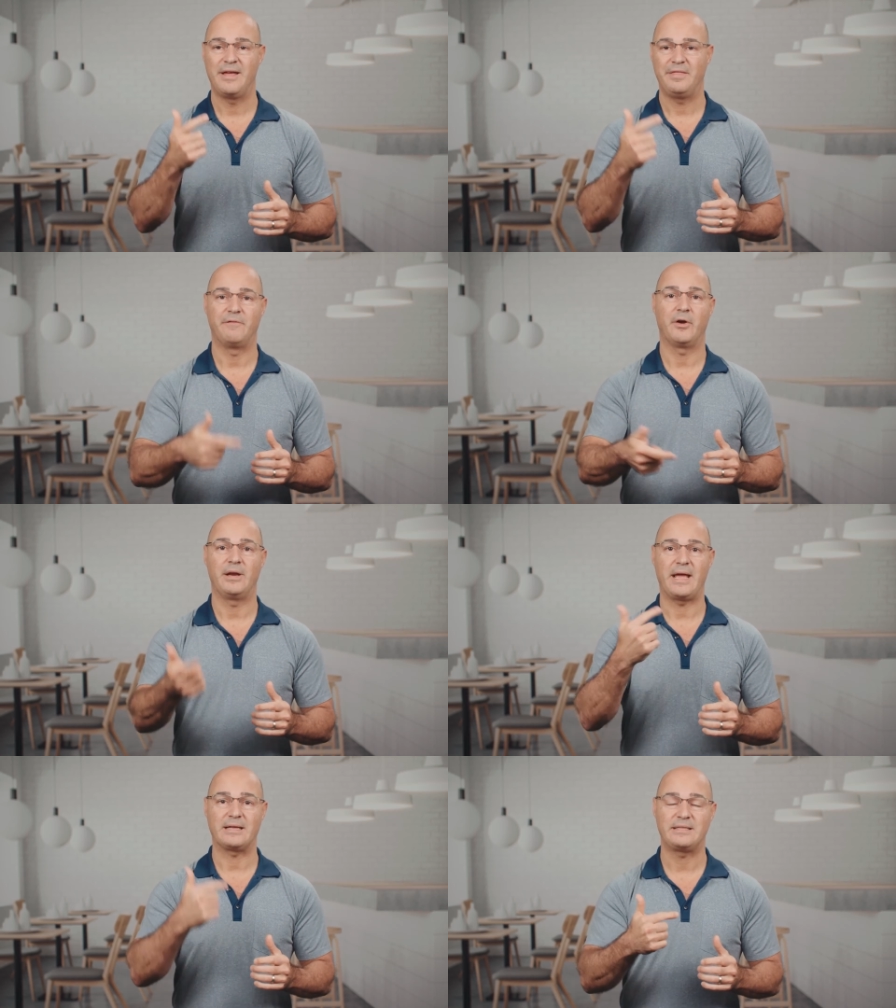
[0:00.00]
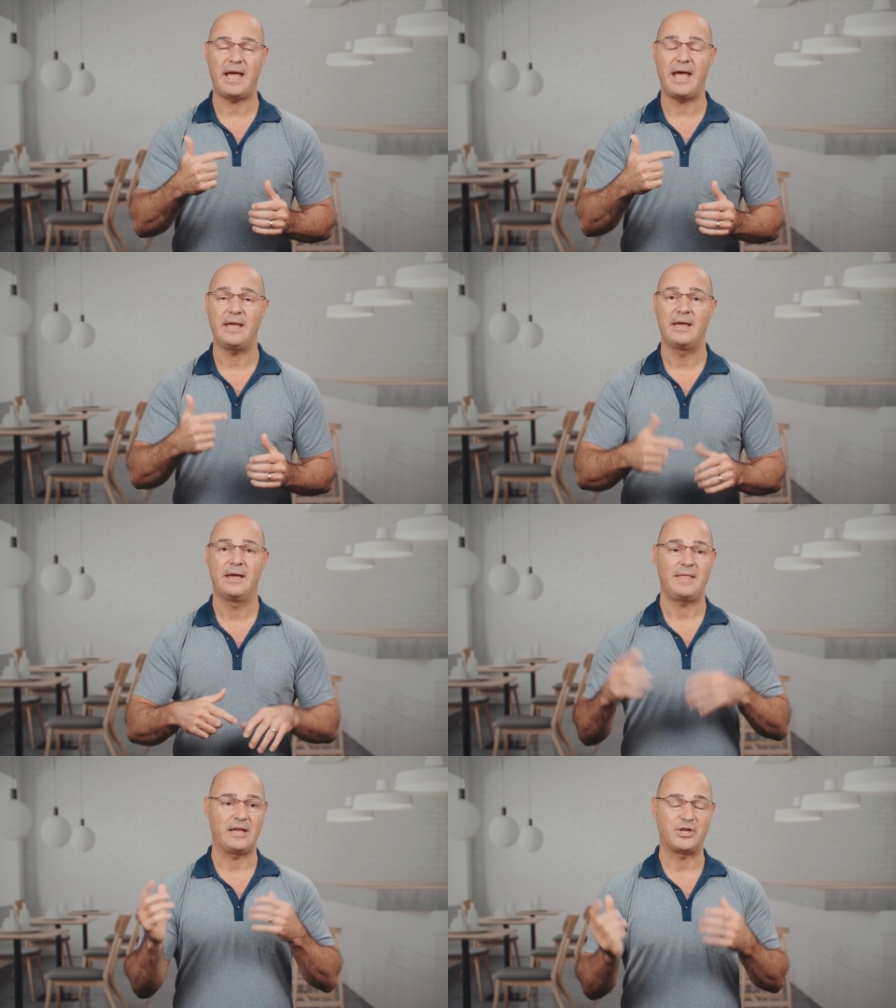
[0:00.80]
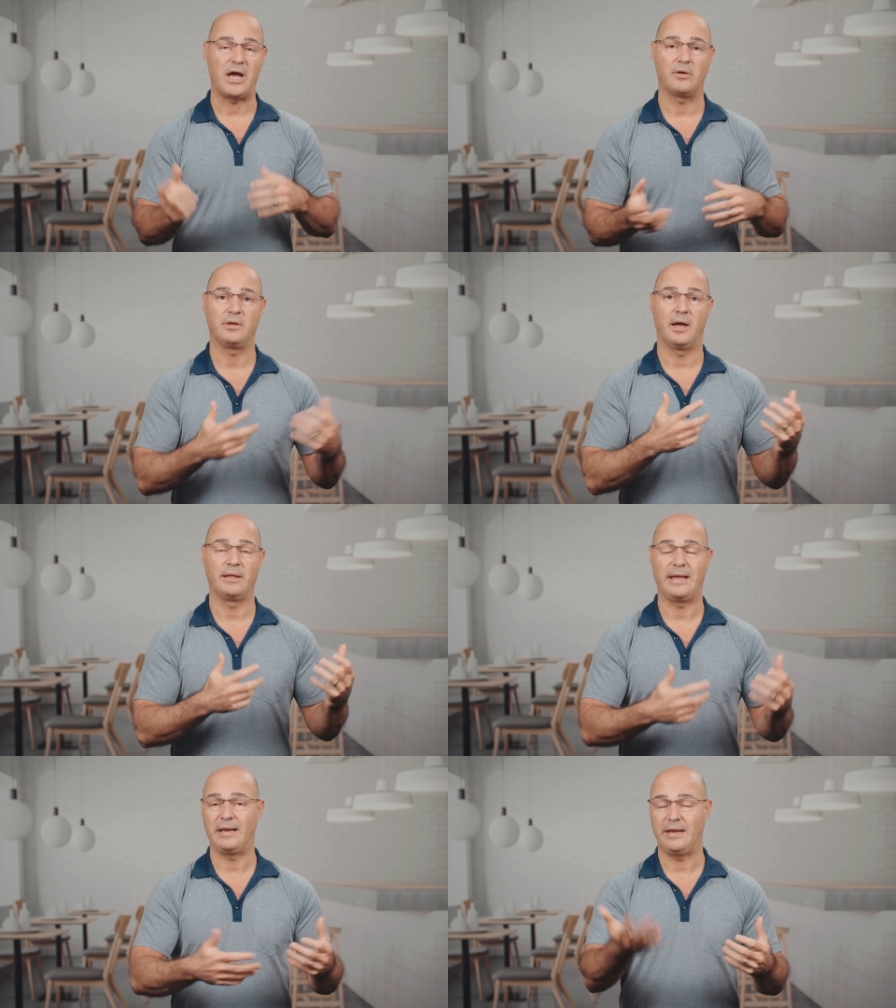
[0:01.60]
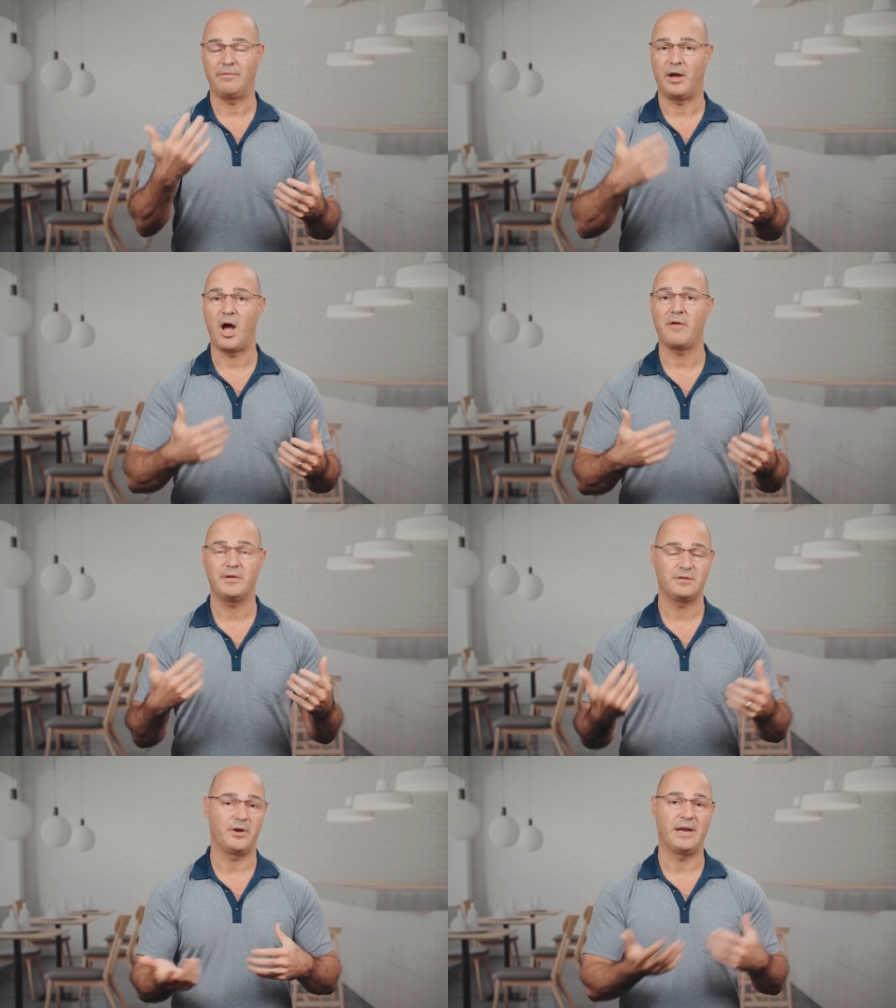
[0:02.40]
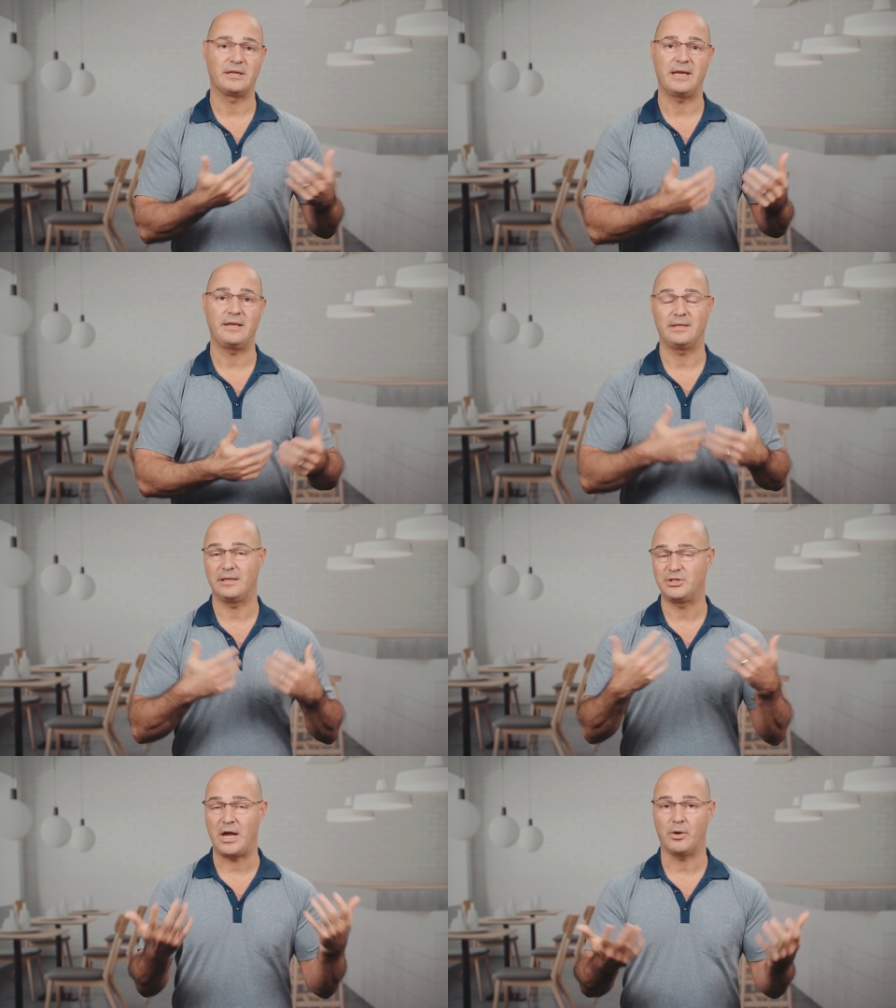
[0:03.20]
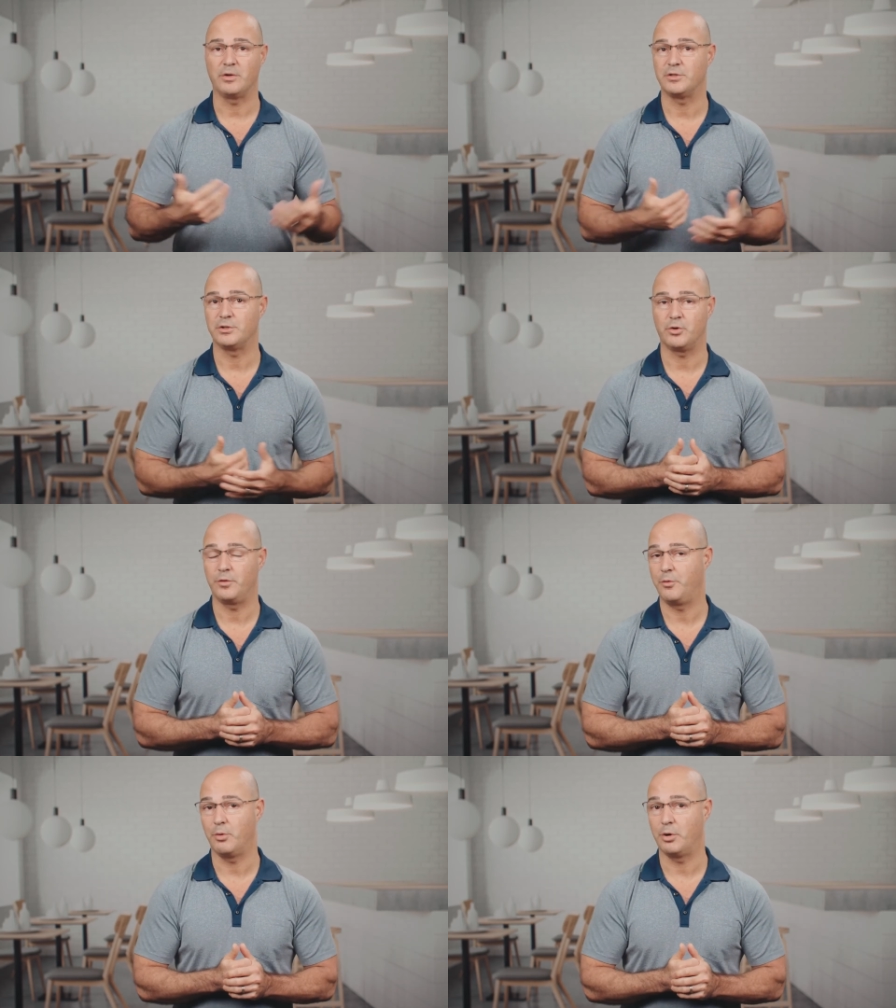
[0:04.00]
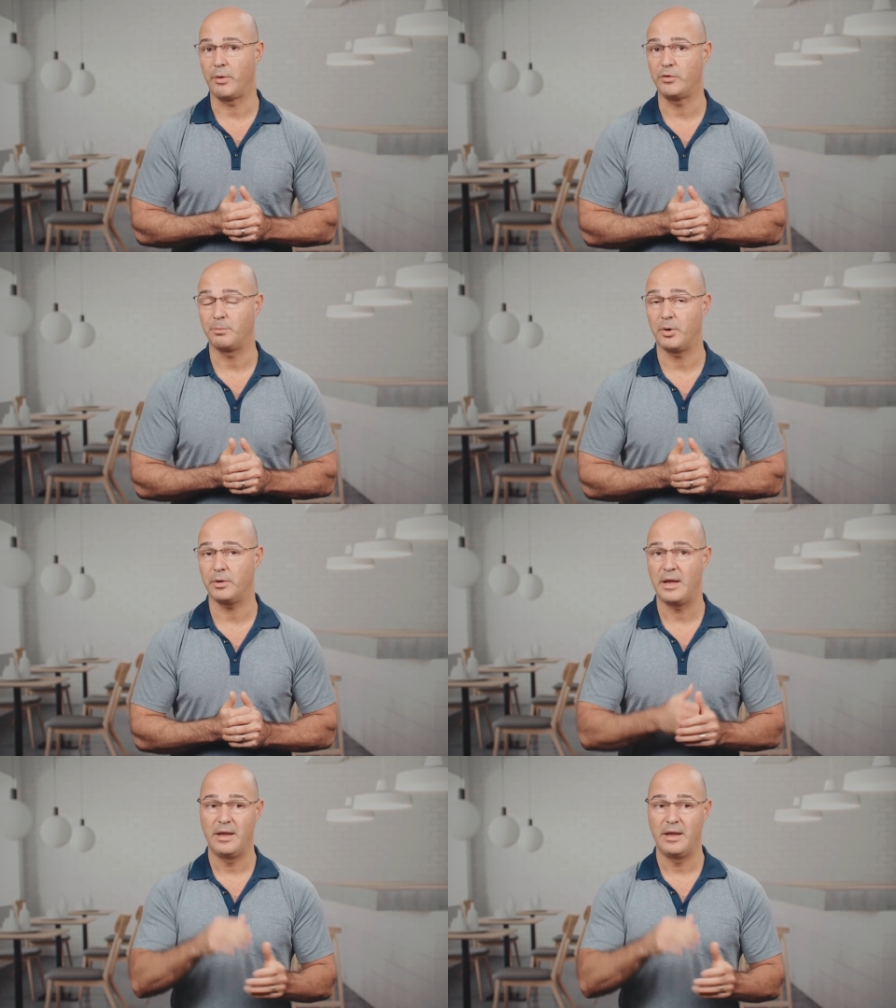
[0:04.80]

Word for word: The very next day, that child, they leave the office. The very next day, say the child starts going through a growth spurt.